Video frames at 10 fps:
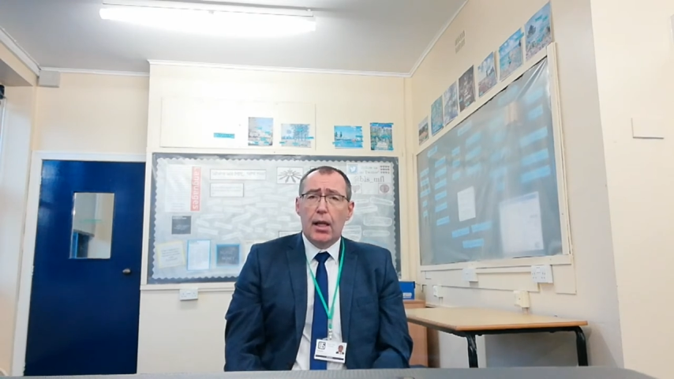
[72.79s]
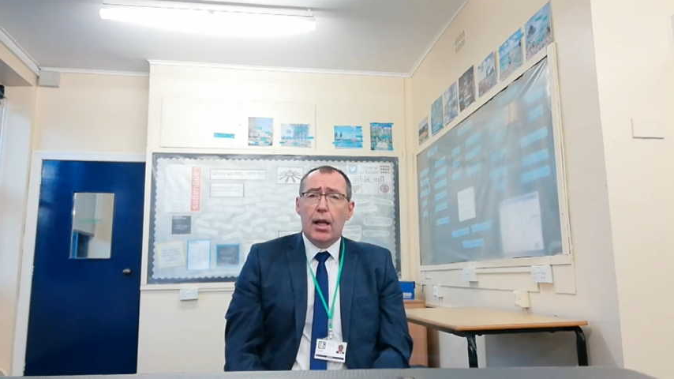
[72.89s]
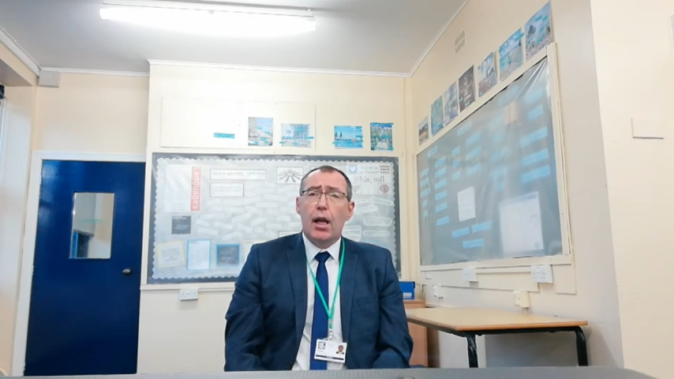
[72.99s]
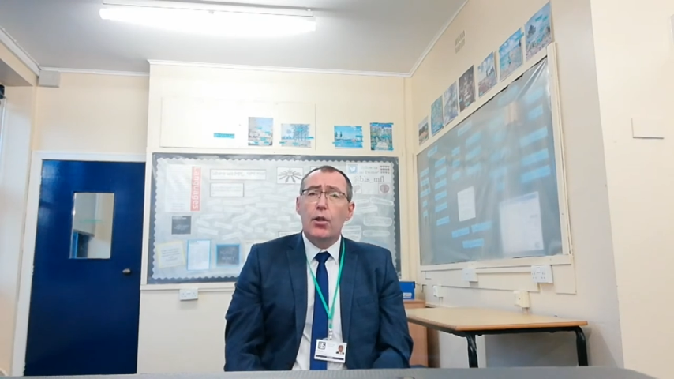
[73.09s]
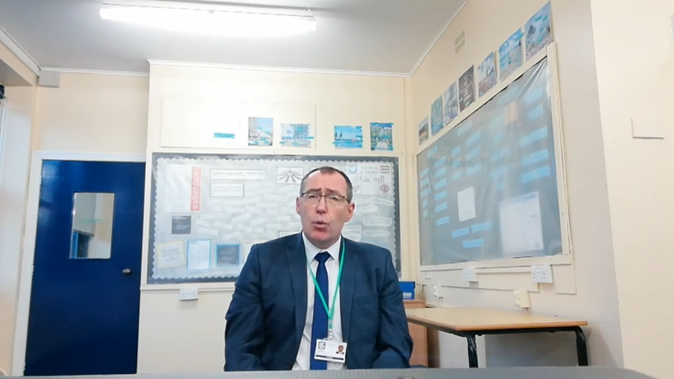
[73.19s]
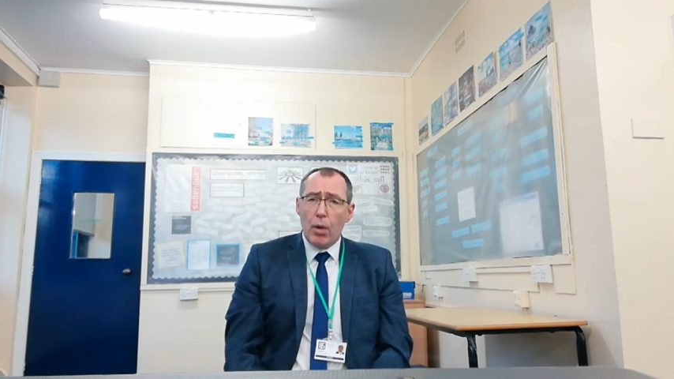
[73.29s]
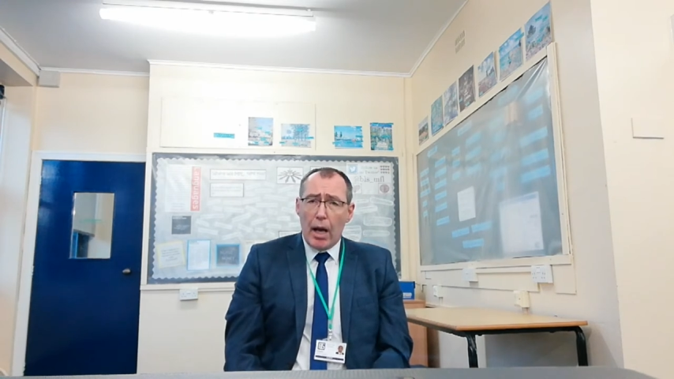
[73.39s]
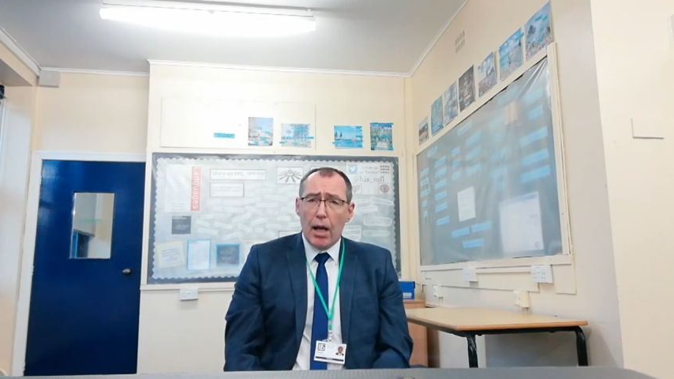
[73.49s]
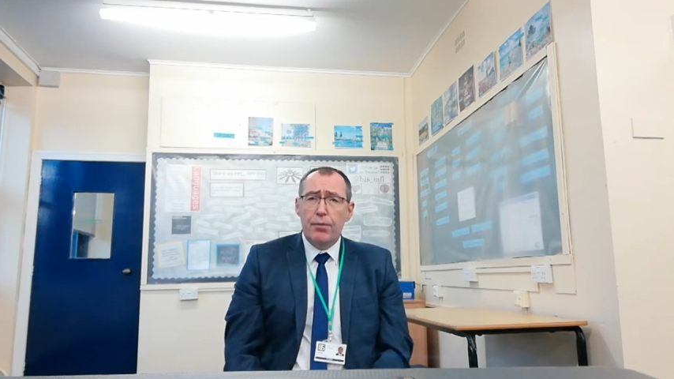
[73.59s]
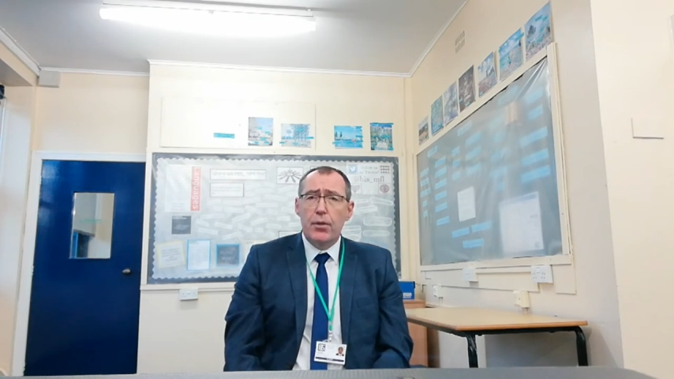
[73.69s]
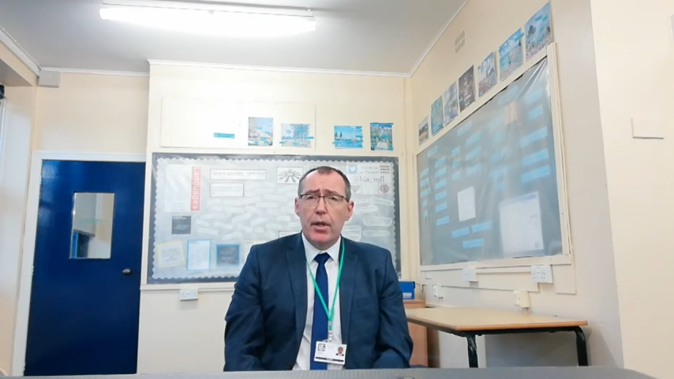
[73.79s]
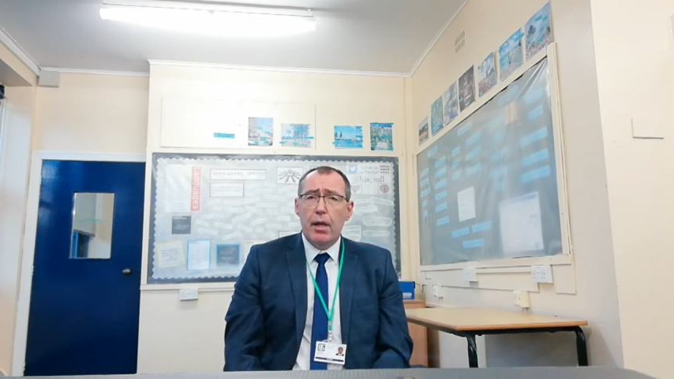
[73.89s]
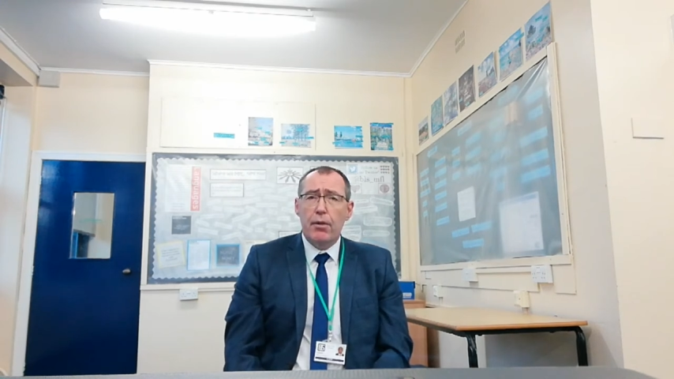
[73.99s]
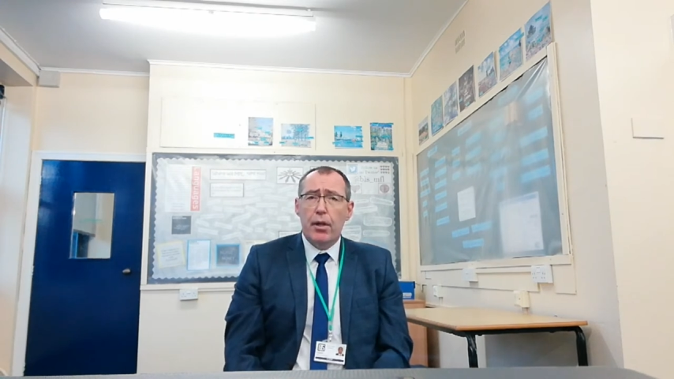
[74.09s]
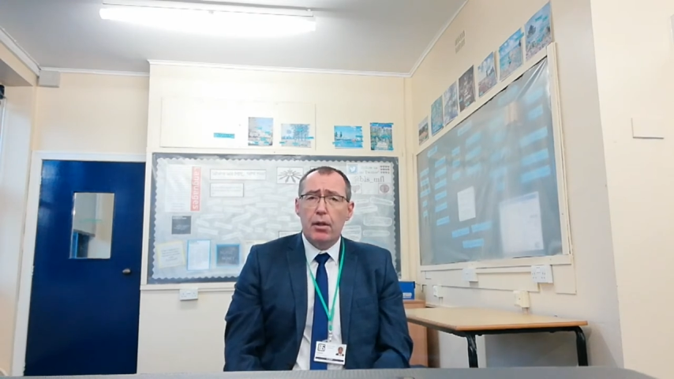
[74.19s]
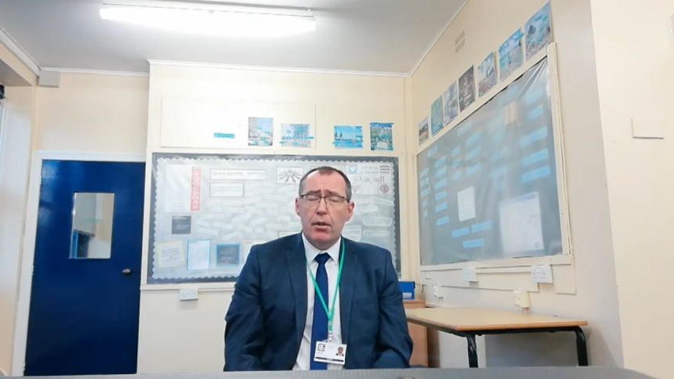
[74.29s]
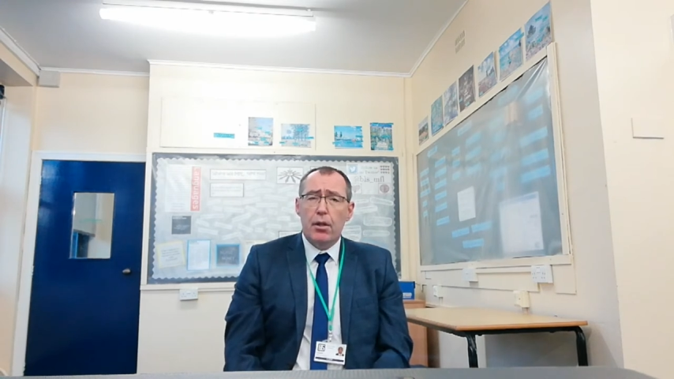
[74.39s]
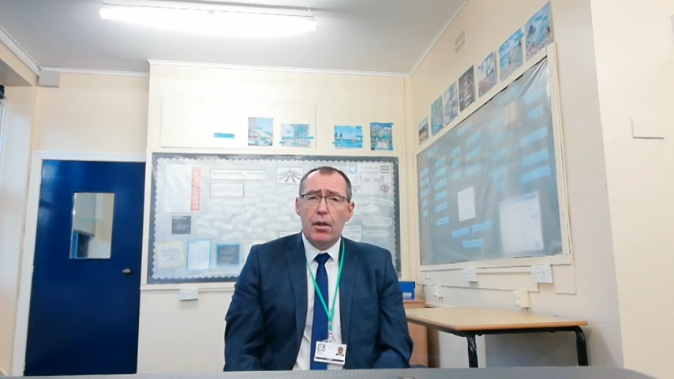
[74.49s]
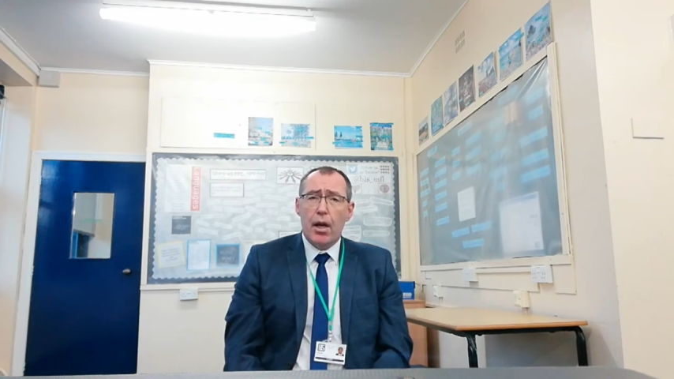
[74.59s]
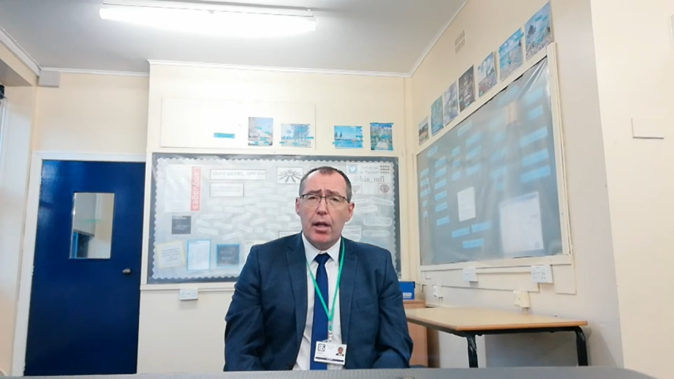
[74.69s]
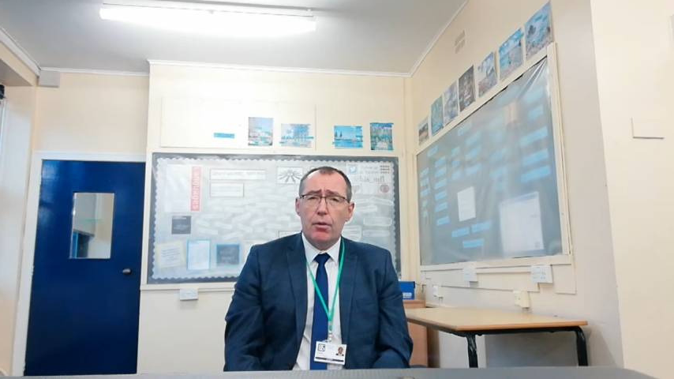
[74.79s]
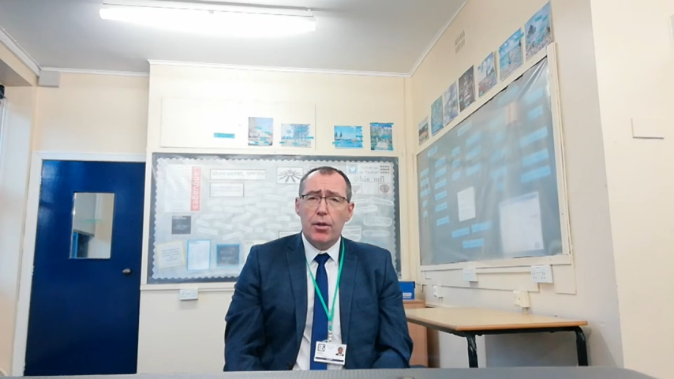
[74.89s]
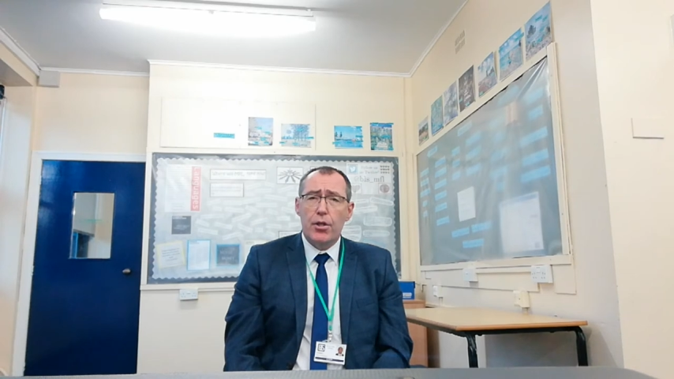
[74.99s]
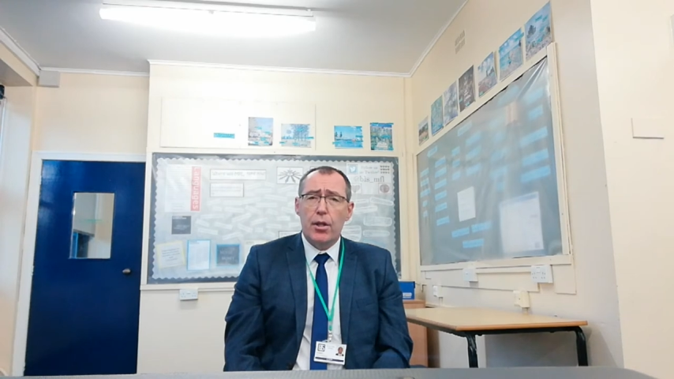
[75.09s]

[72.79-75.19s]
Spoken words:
and you will have to carry on the language